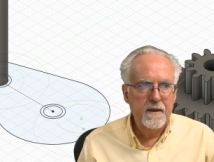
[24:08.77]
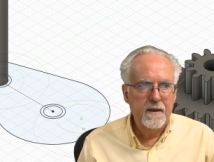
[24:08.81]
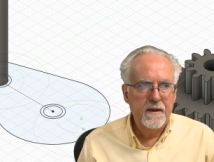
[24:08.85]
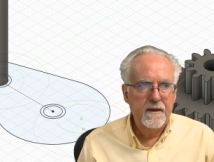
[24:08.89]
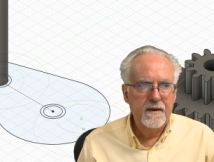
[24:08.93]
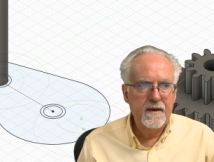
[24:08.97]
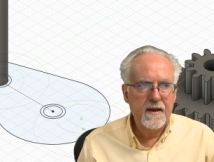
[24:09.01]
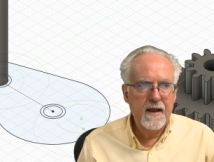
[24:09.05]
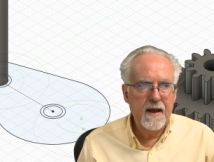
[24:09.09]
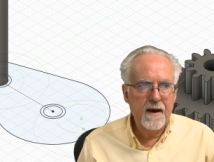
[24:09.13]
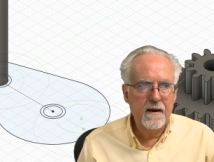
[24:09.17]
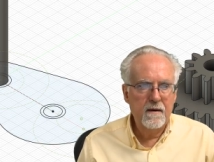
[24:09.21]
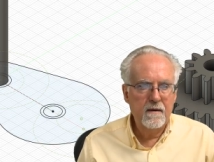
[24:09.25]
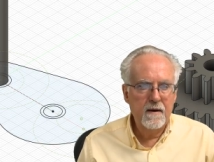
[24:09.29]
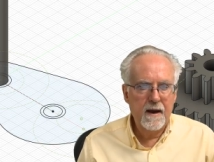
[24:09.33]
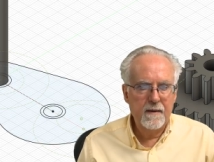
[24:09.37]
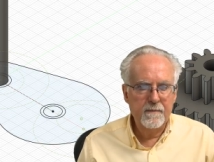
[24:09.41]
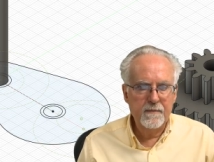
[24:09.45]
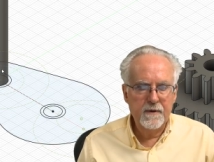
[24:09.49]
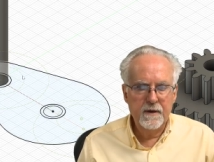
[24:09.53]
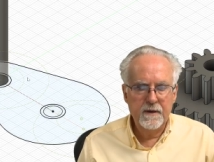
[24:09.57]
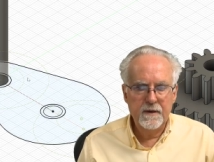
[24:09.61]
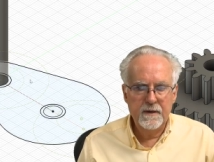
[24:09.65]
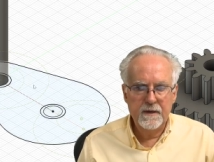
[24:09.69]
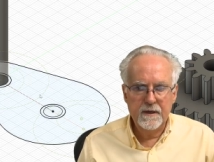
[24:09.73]
Now I'm
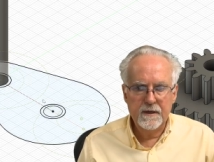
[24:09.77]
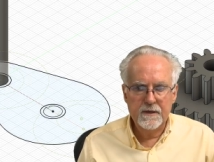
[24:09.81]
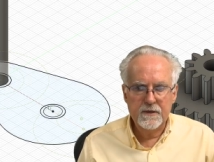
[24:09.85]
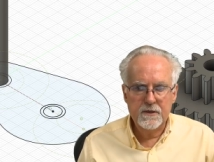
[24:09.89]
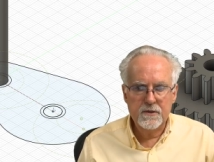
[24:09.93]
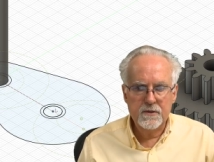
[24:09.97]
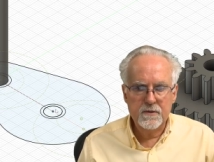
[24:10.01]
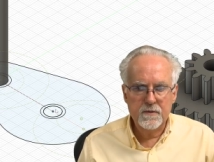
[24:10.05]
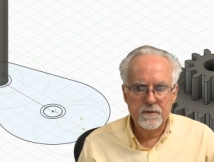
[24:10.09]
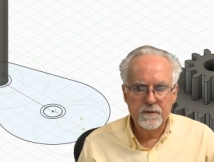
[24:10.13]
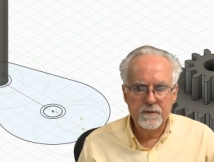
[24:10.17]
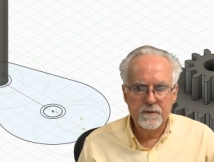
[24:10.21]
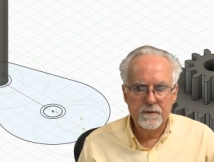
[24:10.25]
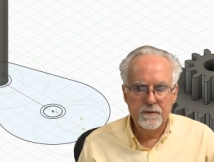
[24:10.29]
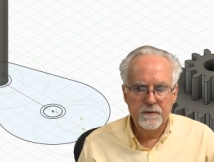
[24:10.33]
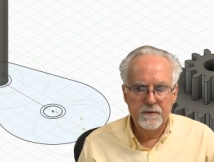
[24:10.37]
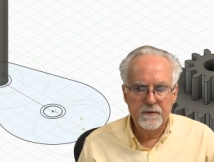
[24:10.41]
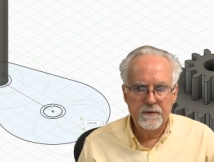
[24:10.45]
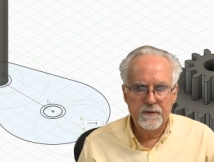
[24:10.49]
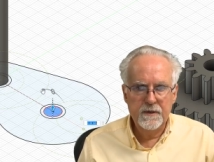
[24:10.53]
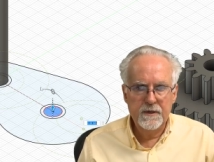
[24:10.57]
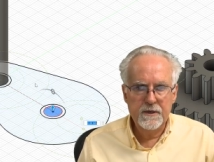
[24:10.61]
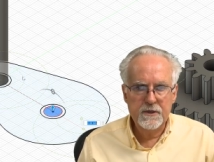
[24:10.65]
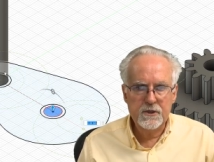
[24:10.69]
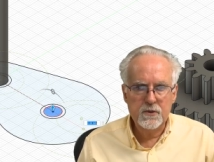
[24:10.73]
going to extrude
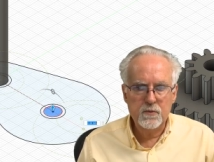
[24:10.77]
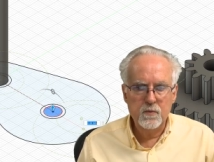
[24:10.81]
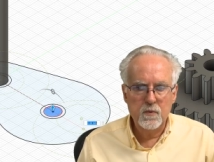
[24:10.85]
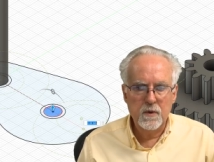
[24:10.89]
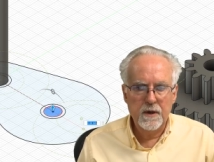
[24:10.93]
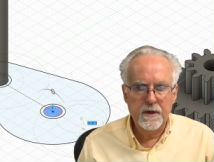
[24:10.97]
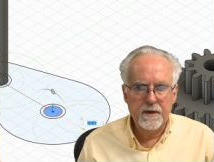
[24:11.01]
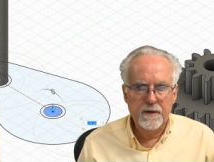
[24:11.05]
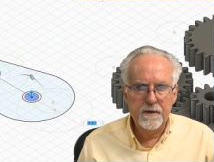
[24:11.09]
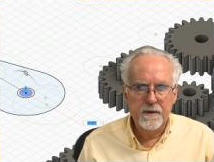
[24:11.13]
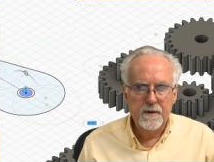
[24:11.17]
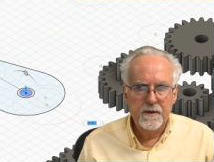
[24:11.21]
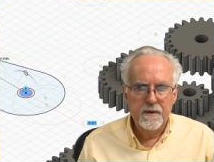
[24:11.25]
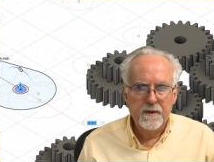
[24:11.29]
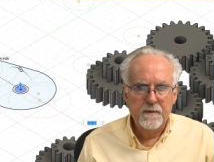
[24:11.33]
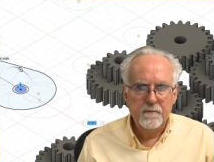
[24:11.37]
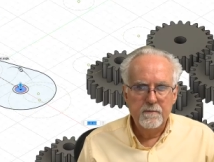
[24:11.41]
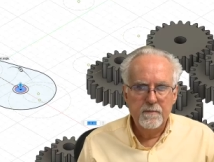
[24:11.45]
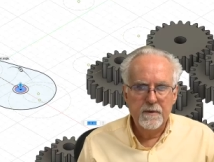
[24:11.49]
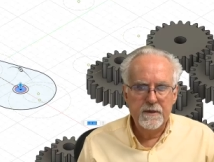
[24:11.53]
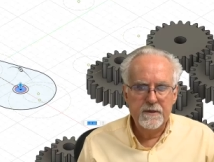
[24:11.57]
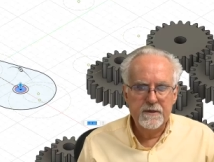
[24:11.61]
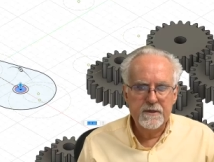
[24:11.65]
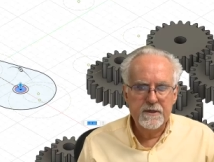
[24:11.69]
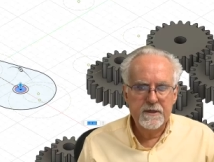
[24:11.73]
this one,
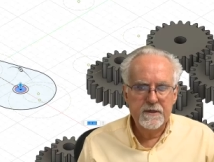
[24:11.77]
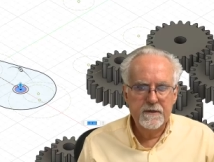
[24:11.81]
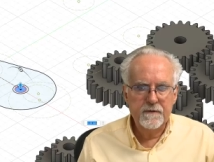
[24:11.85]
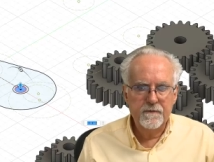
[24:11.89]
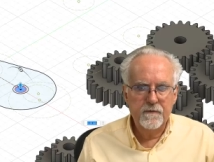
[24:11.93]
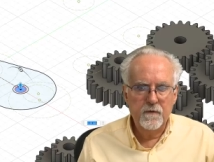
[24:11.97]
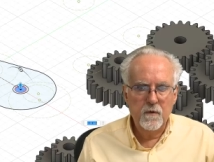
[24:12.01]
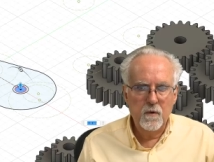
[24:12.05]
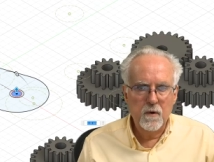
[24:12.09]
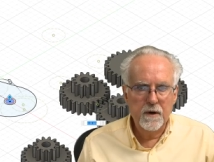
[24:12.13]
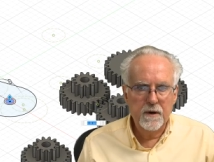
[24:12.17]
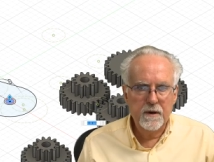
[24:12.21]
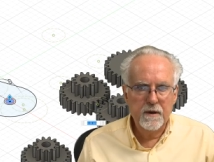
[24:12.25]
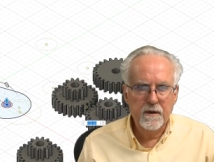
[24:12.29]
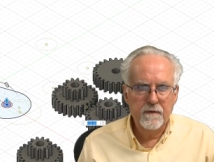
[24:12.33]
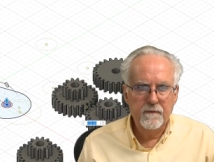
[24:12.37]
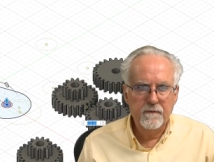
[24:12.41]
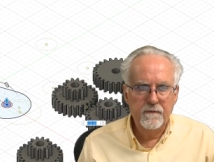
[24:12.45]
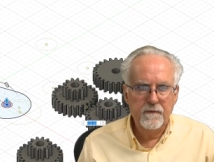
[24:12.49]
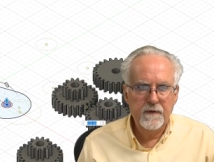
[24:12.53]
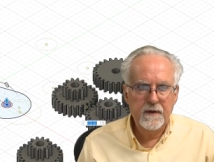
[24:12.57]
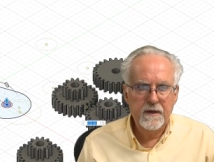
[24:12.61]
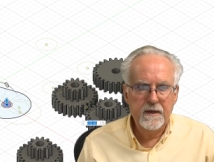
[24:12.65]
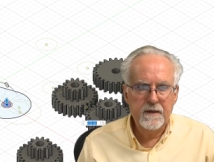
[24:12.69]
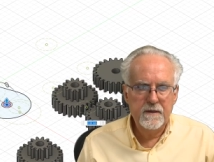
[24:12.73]
but just for
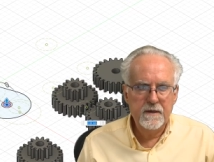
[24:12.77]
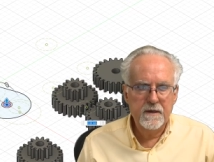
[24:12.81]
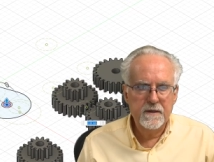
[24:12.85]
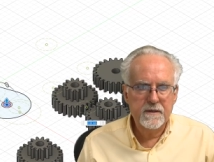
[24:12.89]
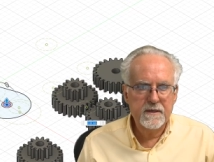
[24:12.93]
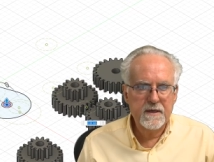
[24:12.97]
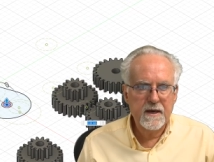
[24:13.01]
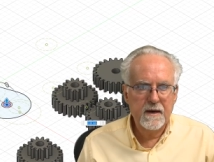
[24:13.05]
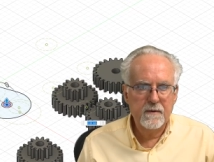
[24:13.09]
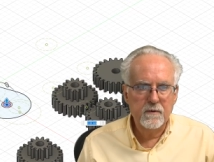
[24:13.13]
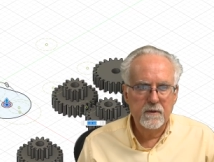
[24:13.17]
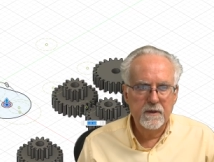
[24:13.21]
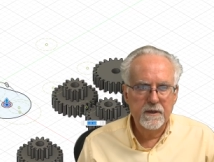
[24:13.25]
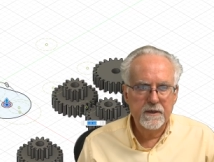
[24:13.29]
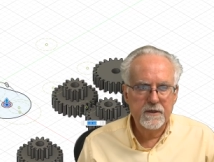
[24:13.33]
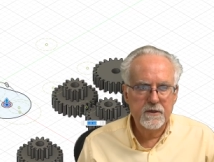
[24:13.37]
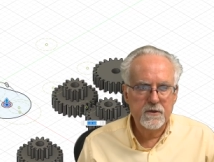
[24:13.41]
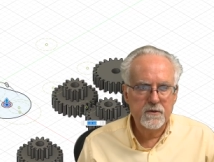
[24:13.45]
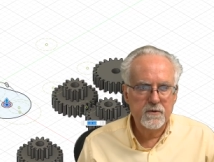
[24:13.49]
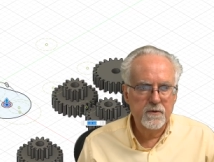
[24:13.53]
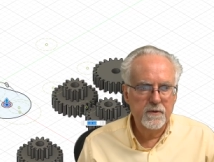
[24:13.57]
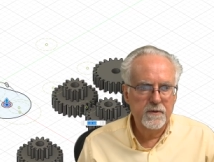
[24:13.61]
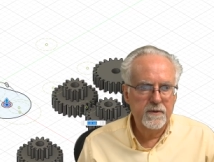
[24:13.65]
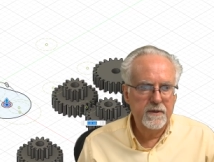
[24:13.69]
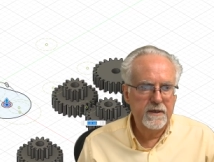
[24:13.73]
convenience, I will
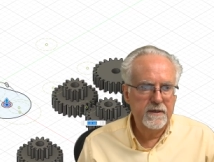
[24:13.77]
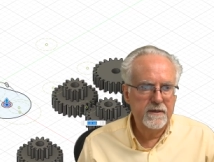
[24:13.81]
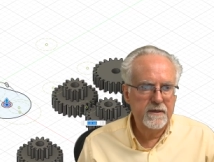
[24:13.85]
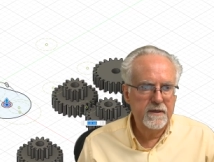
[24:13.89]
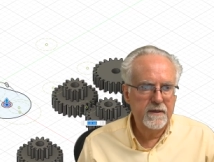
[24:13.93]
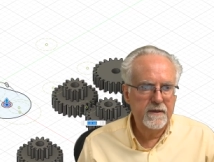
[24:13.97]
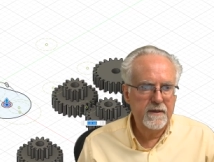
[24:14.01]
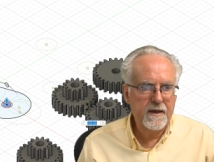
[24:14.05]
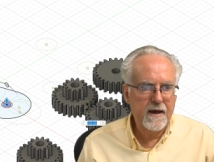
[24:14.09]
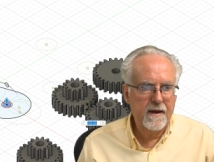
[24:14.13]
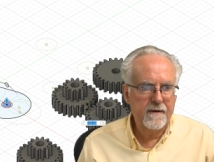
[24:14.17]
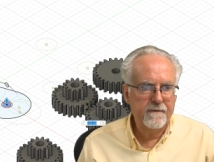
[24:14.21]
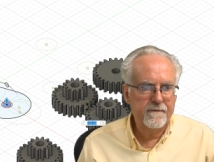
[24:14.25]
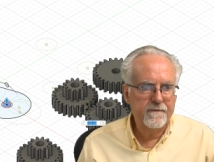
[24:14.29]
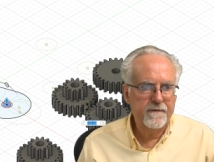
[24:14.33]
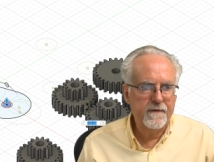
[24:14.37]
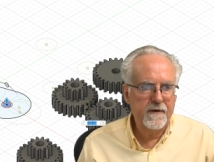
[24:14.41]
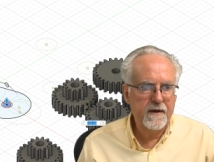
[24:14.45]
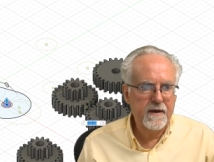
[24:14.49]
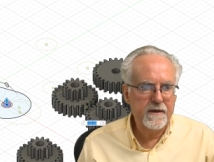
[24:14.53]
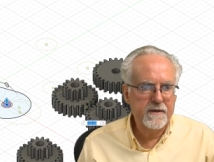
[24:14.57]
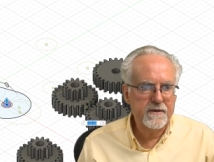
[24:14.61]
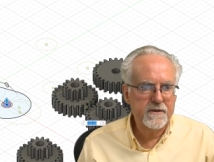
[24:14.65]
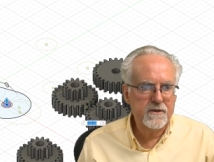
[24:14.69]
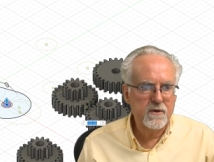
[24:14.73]
extrude it to that
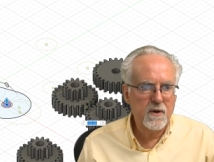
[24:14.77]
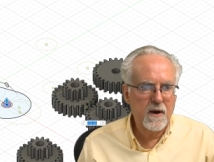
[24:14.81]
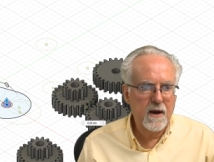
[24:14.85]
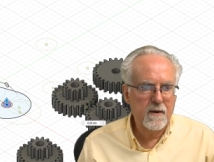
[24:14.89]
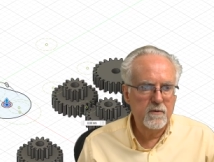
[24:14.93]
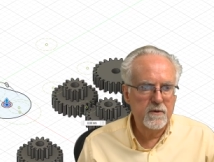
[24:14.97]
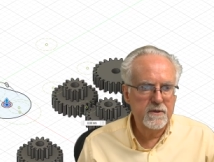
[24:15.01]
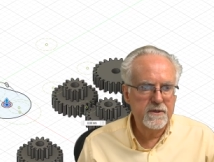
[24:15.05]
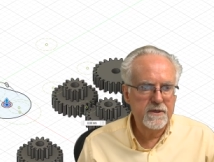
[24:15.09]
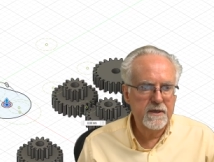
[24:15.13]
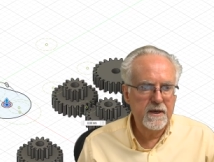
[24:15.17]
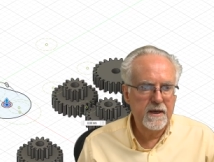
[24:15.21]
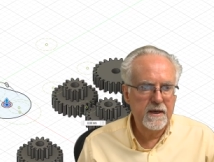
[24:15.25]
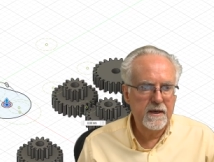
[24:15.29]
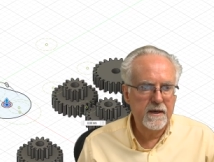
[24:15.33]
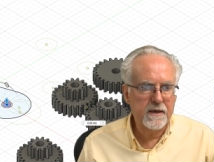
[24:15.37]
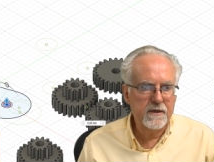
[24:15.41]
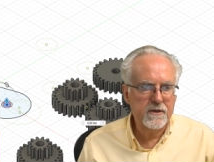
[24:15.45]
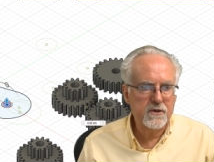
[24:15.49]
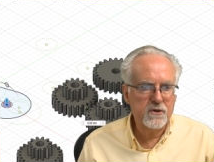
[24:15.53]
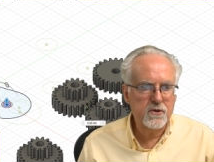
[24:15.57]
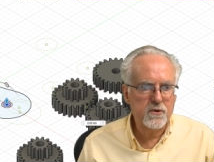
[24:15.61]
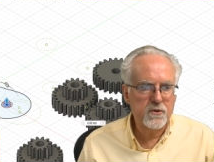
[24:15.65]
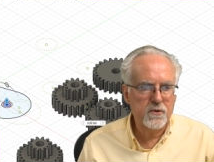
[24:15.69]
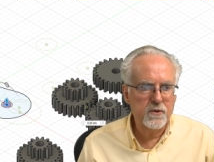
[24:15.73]
face. So I will say
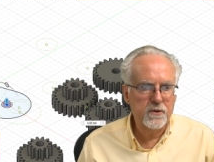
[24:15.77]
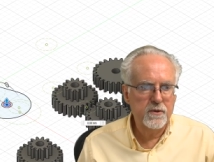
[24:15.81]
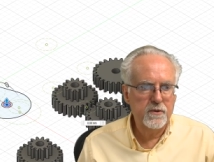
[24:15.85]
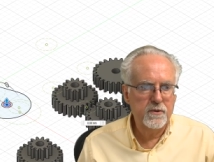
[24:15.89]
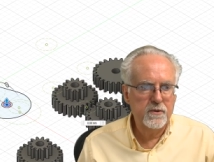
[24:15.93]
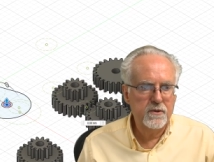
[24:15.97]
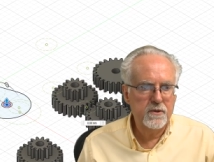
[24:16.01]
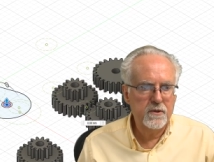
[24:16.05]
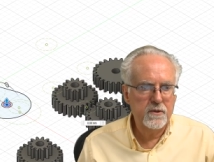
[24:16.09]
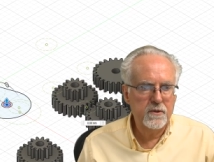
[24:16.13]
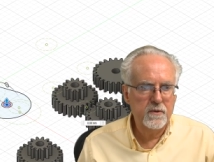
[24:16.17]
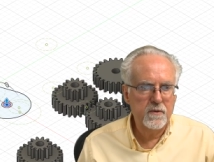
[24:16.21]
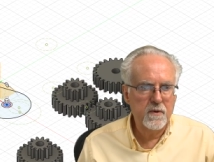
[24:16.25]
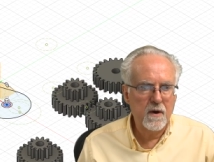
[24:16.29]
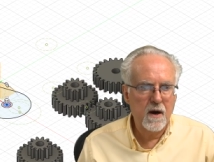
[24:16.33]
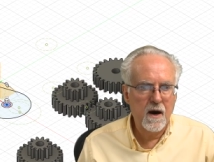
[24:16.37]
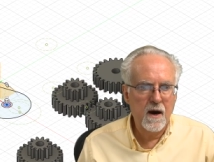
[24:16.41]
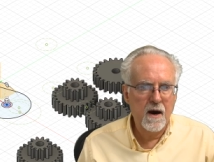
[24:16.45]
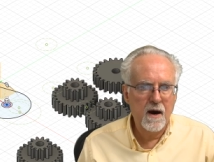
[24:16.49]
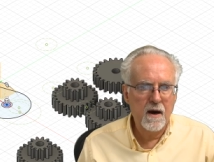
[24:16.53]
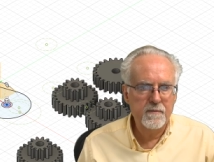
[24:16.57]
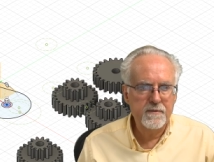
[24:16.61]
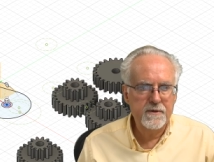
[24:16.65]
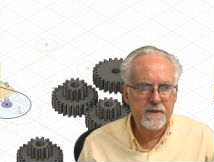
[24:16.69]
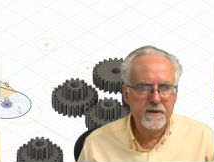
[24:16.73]
extrude to
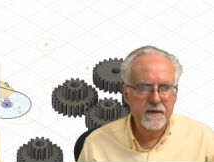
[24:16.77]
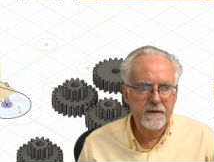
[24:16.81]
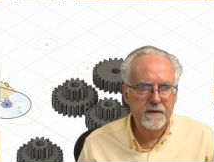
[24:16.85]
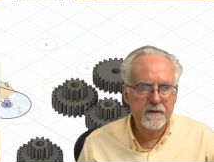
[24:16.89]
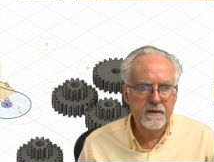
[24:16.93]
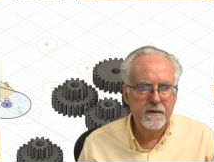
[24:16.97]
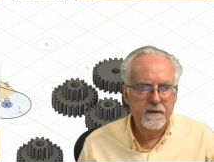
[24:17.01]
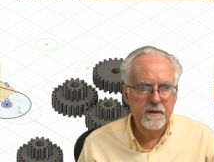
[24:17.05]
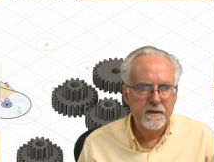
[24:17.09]
object